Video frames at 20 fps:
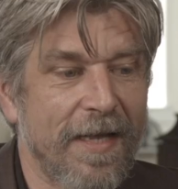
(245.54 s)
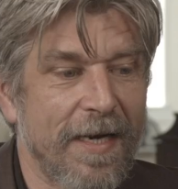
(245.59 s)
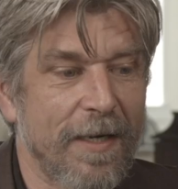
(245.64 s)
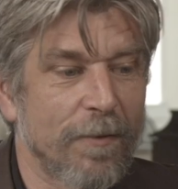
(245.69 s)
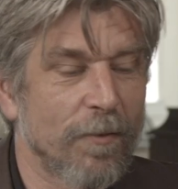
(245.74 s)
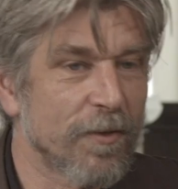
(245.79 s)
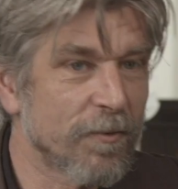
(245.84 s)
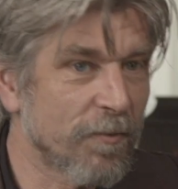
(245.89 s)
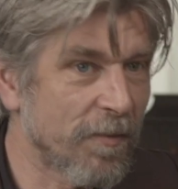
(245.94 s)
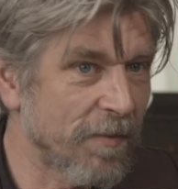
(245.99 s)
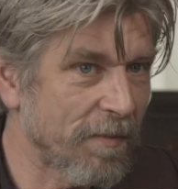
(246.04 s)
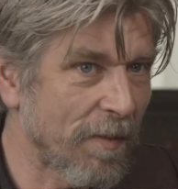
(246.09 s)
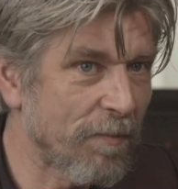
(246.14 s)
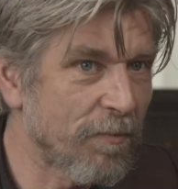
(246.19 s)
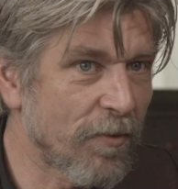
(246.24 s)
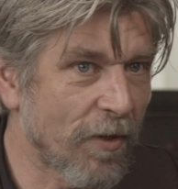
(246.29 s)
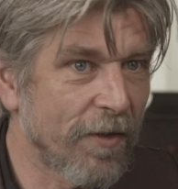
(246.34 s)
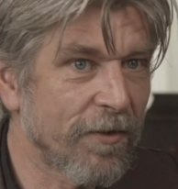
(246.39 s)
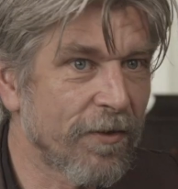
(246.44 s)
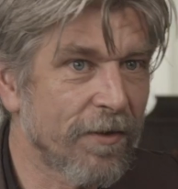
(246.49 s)
then I was with my
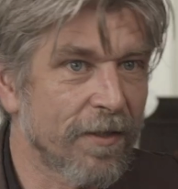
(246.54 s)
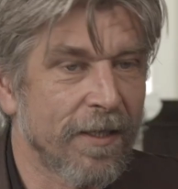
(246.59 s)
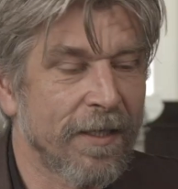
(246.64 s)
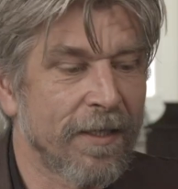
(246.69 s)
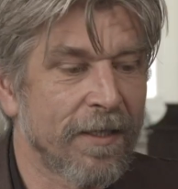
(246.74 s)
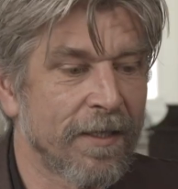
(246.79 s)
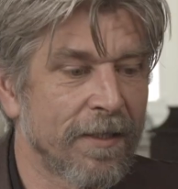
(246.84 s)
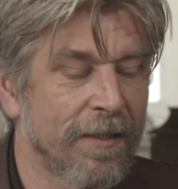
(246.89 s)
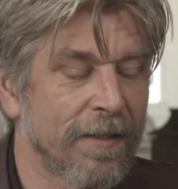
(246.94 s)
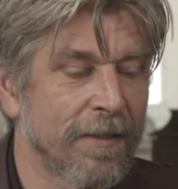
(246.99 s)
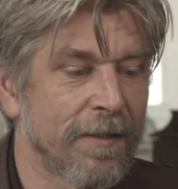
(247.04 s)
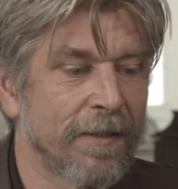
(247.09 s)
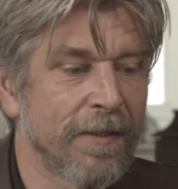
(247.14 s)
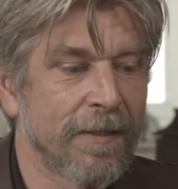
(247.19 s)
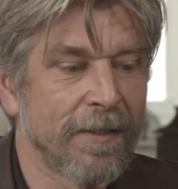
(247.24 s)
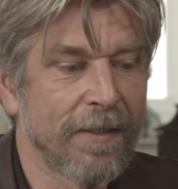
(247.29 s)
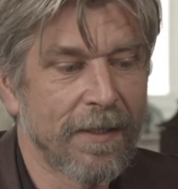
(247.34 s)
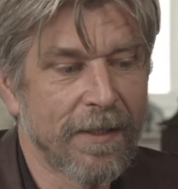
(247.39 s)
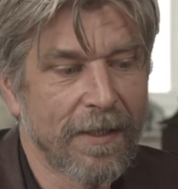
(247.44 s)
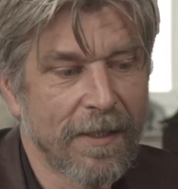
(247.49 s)
brother in
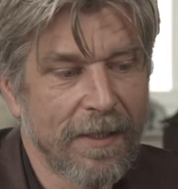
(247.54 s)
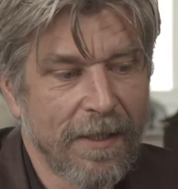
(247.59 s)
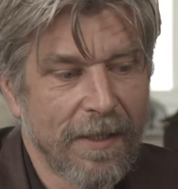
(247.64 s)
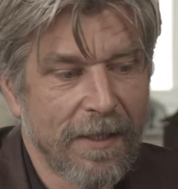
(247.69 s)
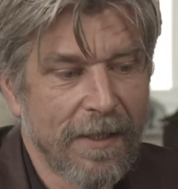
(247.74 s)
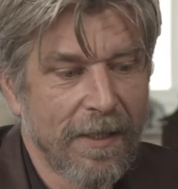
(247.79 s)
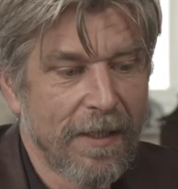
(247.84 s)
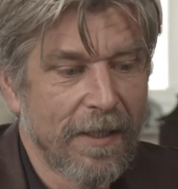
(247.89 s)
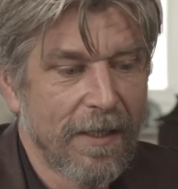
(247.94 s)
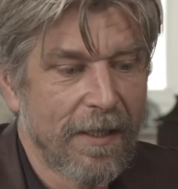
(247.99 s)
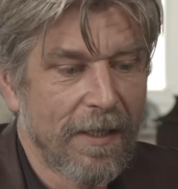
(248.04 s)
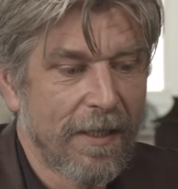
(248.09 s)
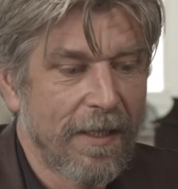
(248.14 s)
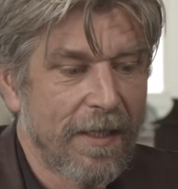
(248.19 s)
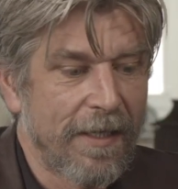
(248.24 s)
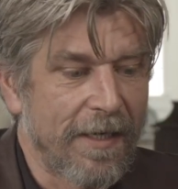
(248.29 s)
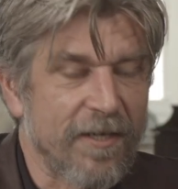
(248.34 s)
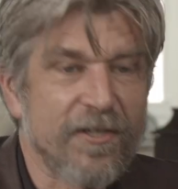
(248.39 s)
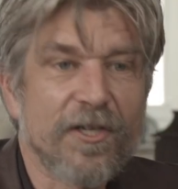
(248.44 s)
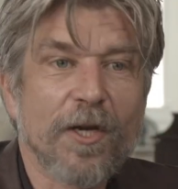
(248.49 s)

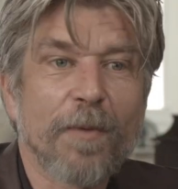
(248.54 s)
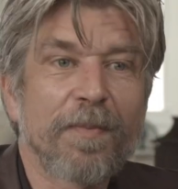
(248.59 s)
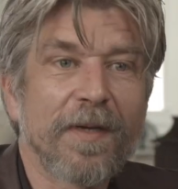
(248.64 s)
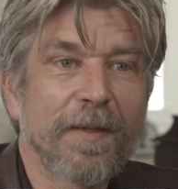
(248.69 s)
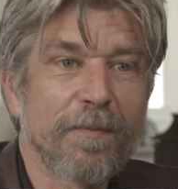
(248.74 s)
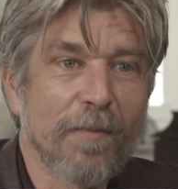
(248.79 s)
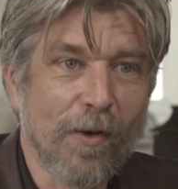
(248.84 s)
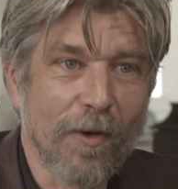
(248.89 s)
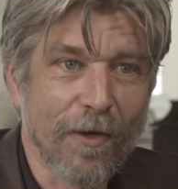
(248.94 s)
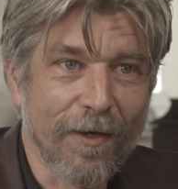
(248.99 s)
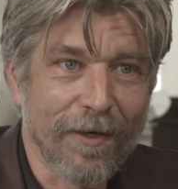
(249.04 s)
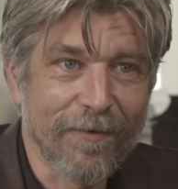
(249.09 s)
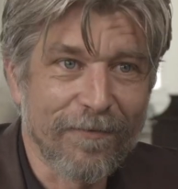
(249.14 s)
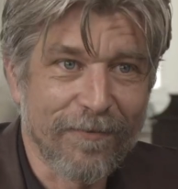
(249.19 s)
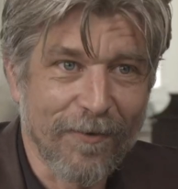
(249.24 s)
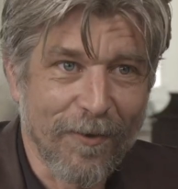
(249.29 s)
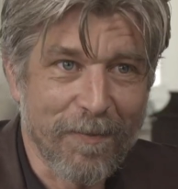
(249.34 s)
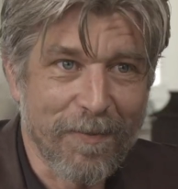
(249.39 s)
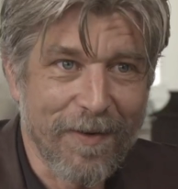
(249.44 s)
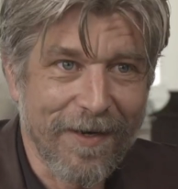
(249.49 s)
a shopping mall
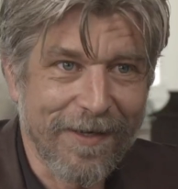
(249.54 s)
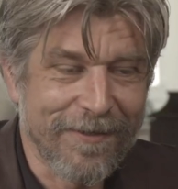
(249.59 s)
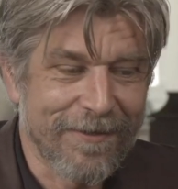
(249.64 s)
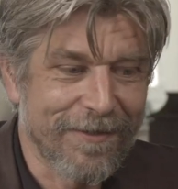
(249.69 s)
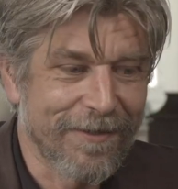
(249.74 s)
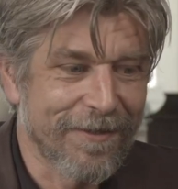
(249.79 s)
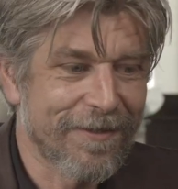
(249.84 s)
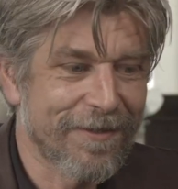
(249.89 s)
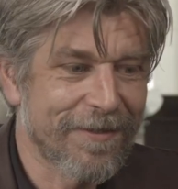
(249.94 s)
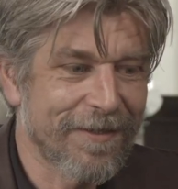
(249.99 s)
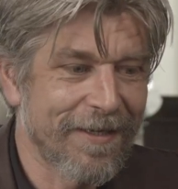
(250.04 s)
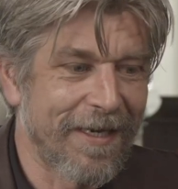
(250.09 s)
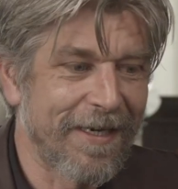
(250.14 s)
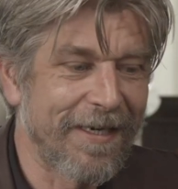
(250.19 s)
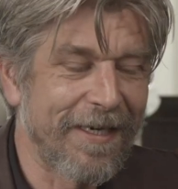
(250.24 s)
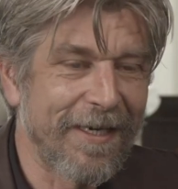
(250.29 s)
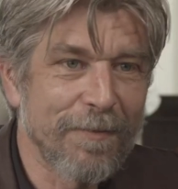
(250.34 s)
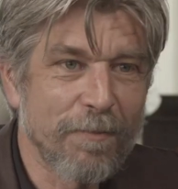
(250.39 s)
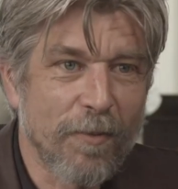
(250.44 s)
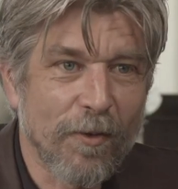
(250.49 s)
of all places.
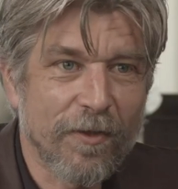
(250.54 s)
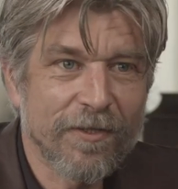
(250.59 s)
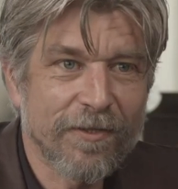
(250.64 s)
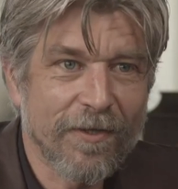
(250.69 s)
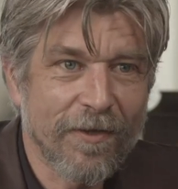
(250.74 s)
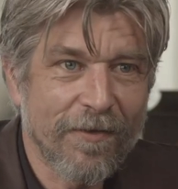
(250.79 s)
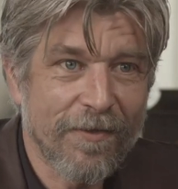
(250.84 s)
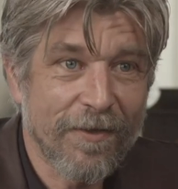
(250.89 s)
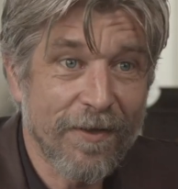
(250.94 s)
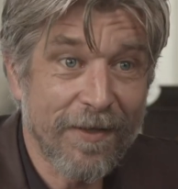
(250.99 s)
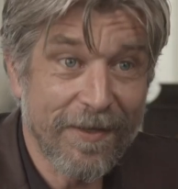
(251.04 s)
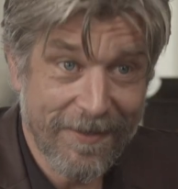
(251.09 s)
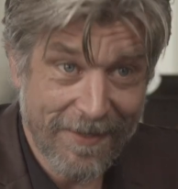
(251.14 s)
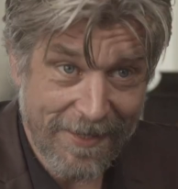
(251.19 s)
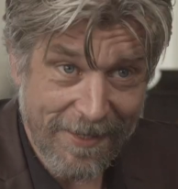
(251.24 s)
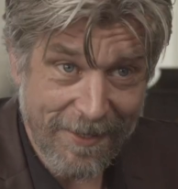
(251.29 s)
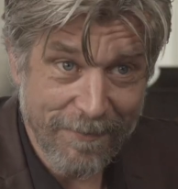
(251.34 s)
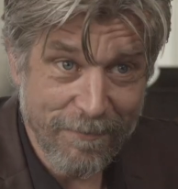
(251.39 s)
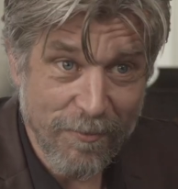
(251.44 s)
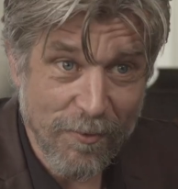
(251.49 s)
And in the bookstore,
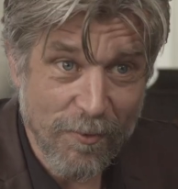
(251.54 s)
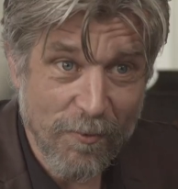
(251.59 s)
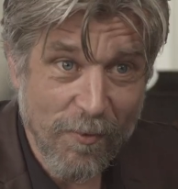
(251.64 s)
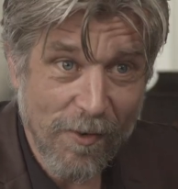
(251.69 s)
there the book